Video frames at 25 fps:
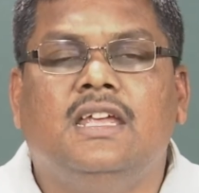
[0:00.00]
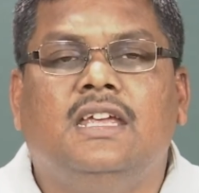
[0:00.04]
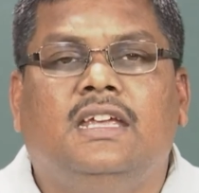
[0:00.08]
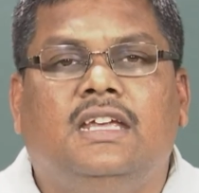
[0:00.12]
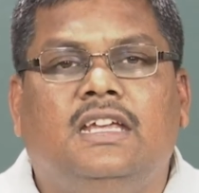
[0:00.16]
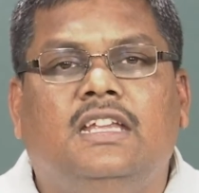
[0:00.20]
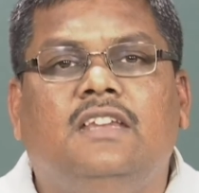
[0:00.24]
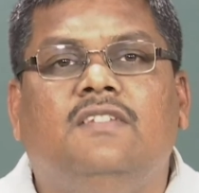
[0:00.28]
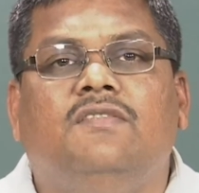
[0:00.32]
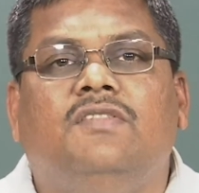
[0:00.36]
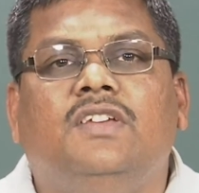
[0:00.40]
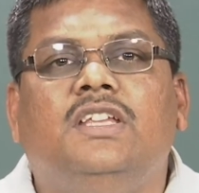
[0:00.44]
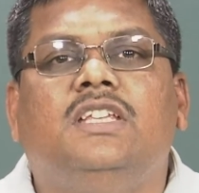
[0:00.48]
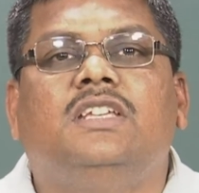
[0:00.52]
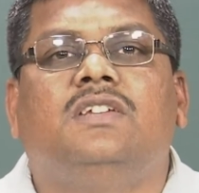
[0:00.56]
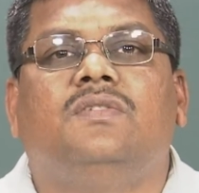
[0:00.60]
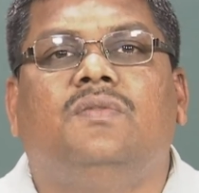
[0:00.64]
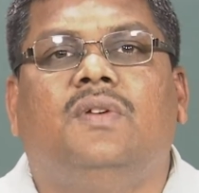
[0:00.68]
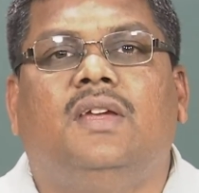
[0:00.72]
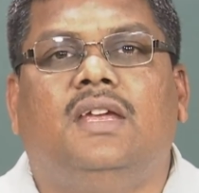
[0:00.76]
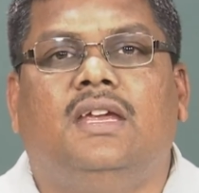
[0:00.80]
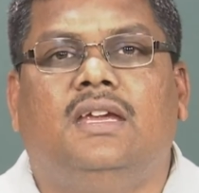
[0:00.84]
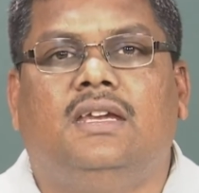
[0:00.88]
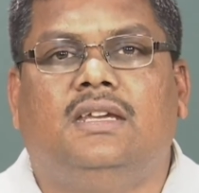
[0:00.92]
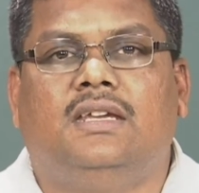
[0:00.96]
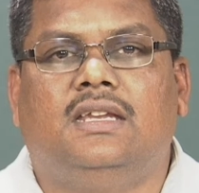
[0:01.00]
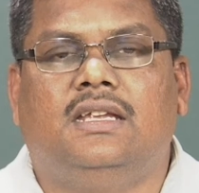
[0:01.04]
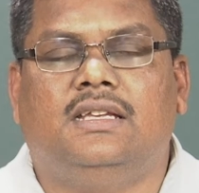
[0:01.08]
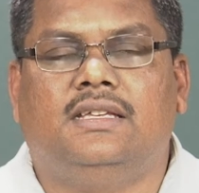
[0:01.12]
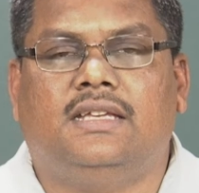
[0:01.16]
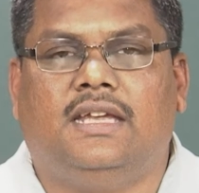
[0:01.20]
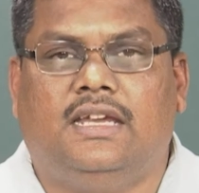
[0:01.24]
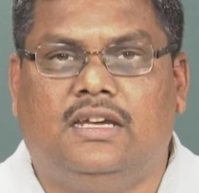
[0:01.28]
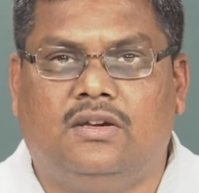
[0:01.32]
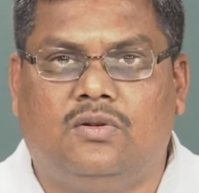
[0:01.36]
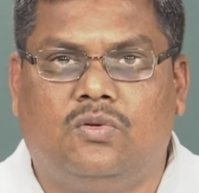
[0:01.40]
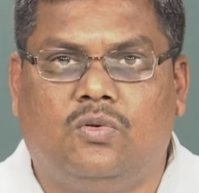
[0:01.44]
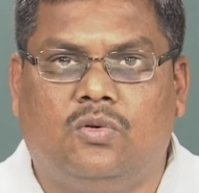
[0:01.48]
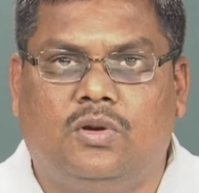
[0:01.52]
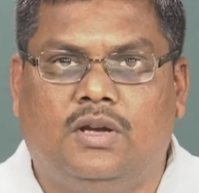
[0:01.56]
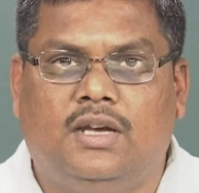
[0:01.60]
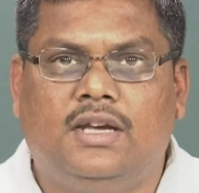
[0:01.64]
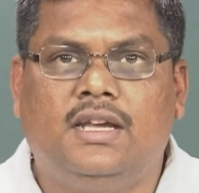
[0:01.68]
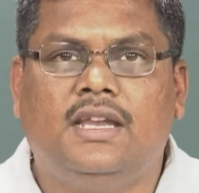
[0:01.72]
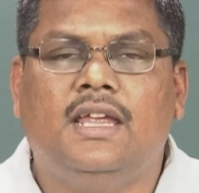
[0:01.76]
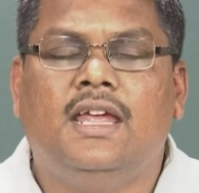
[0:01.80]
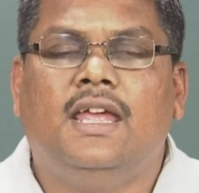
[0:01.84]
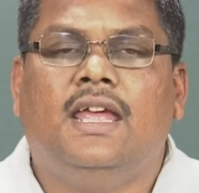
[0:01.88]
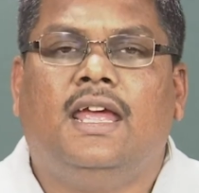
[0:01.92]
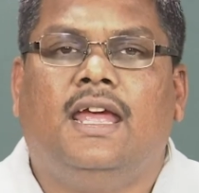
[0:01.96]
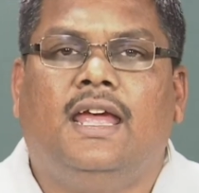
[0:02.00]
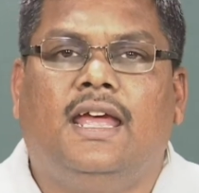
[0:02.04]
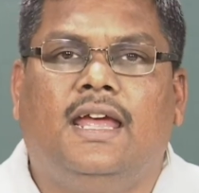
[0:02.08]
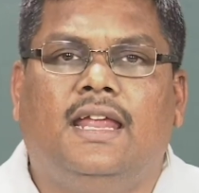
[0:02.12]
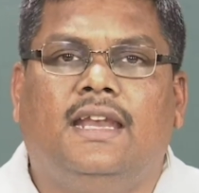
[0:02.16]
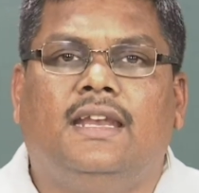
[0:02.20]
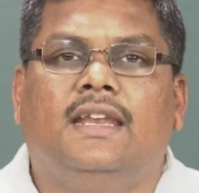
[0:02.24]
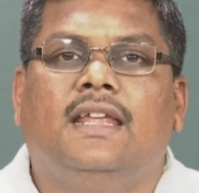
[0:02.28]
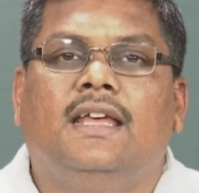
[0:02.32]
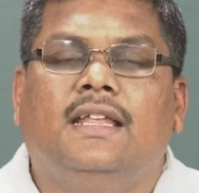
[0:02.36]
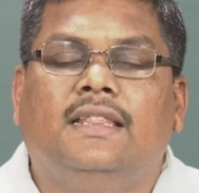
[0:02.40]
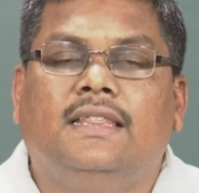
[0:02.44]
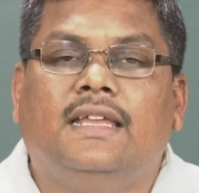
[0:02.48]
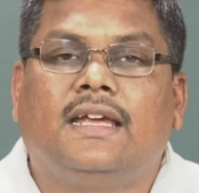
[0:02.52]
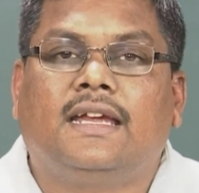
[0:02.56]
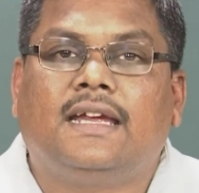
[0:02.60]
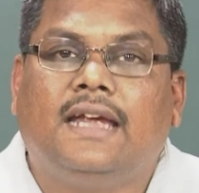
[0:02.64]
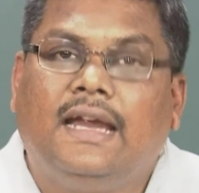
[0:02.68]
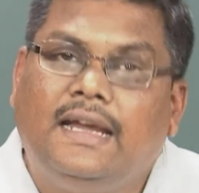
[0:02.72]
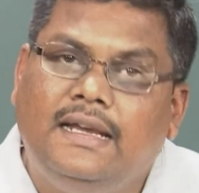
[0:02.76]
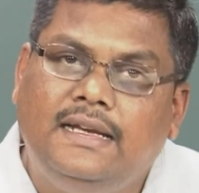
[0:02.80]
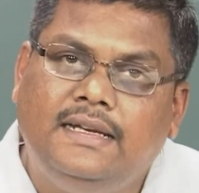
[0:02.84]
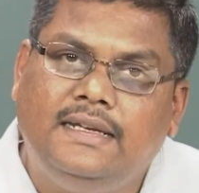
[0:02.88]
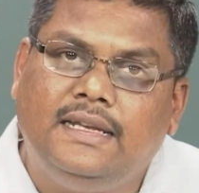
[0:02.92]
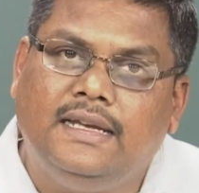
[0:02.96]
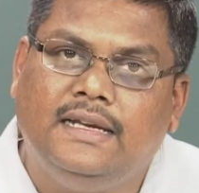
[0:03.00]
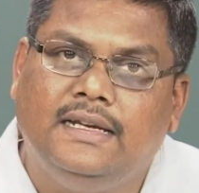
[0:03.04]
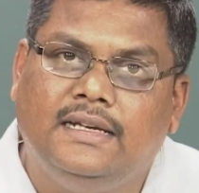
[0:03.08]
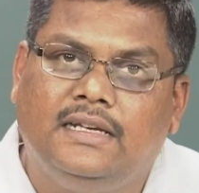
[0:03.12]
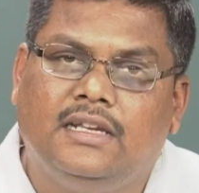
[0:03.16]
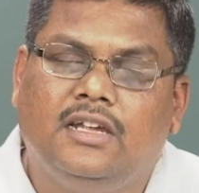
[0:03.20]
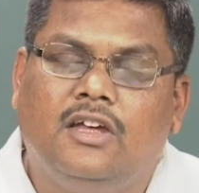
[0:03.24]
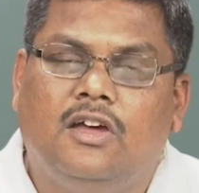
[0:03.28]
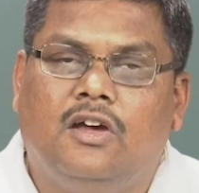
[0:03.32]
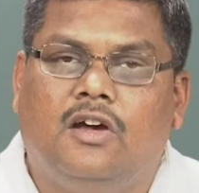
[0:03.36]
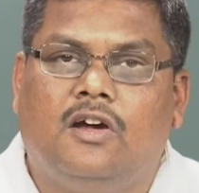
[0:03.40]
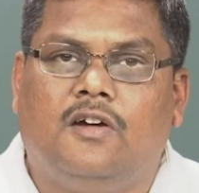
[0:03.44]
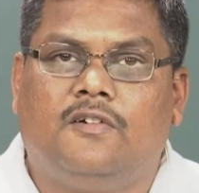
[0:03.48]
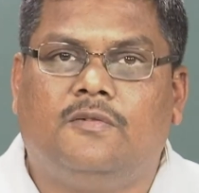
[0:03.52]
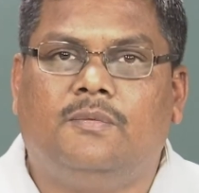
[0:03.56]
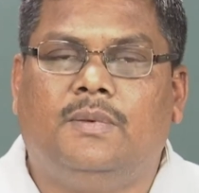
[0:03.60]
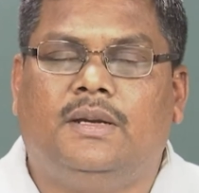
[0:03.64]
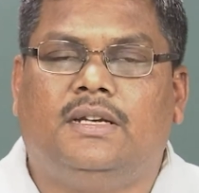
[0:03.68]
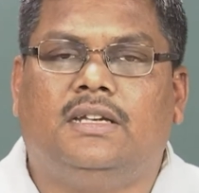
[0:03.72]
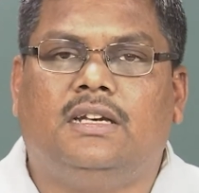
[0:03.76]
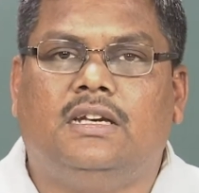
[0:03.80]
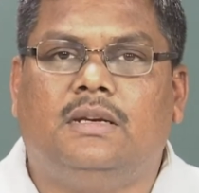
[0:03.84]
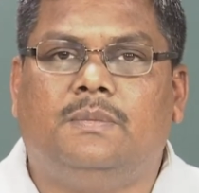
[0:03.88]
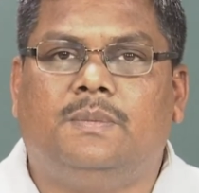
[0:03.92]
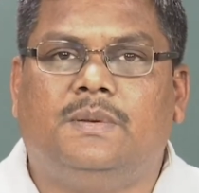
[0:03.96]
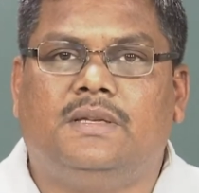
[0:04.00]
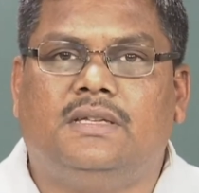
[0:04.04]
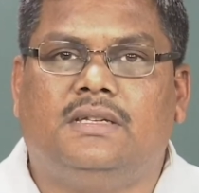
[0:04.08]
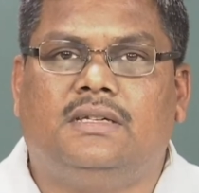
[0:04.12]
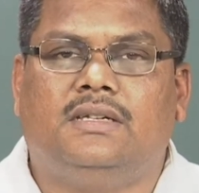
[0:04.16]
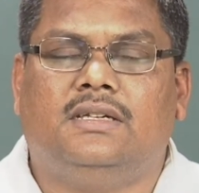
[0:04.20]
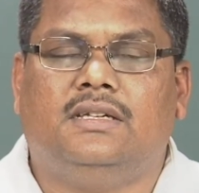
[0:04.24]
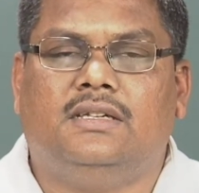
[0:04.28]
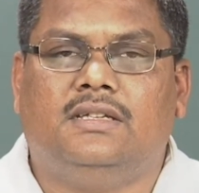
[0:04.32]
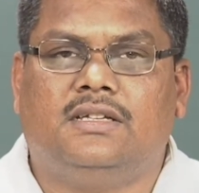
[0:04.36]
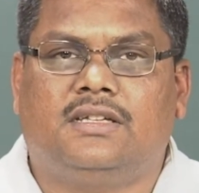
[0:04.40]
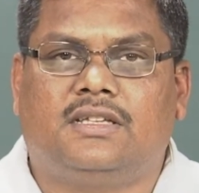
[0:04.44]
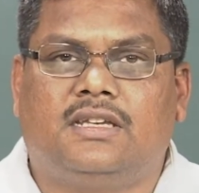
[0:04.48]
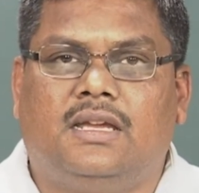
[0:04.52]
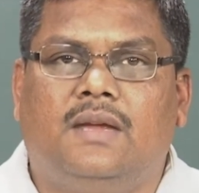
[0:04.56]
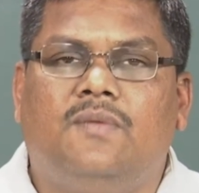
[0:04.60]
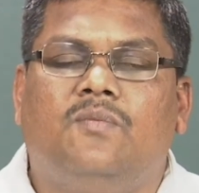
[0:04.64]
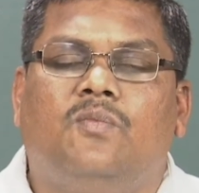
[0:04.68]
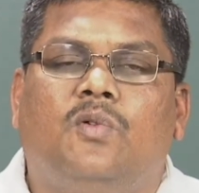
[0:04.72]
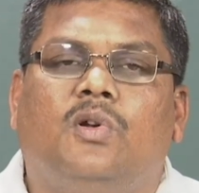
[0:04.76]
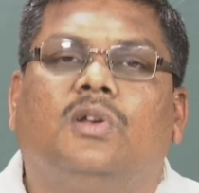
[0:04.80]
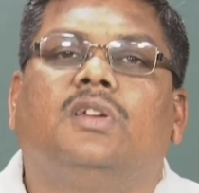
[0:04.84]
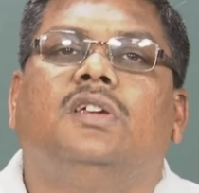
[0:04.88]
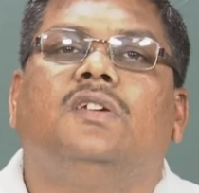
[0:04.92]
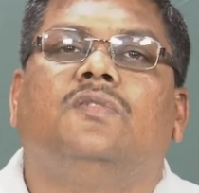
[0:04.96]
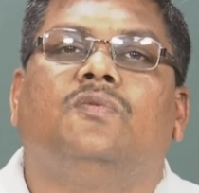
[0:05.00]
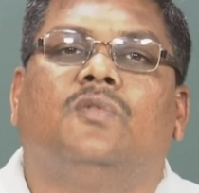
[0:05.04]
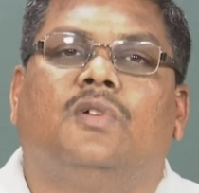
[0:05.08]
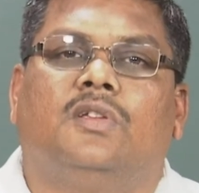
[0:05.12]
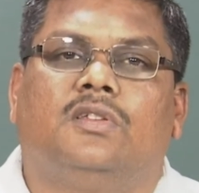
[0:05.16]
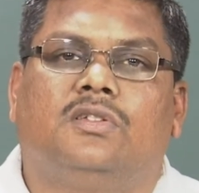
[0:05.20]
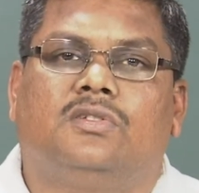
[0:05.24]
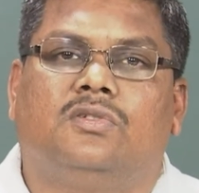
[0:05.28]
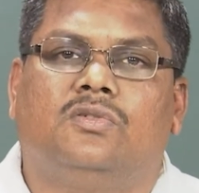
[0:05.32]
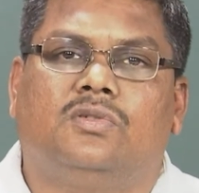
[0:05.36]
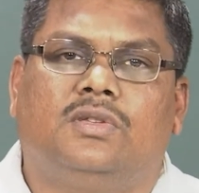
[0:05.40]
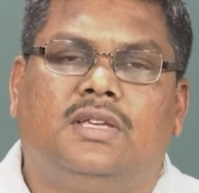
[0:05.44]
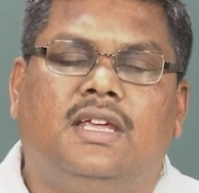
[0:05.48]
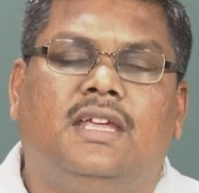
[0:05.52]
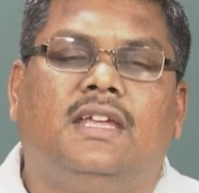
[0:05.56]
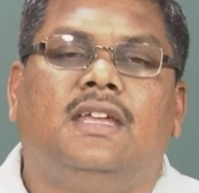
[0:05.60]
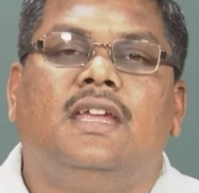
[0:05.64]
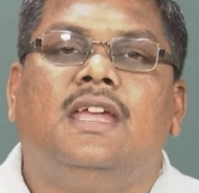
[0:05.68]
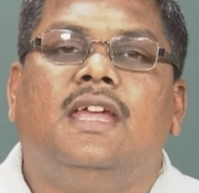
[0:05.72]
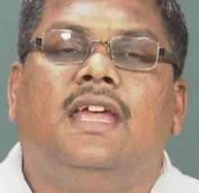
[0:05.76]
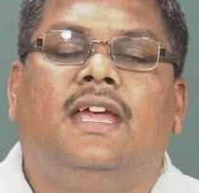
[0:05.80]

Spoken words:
in which way it is encoded, and the content of mental representation describe what it wants to say.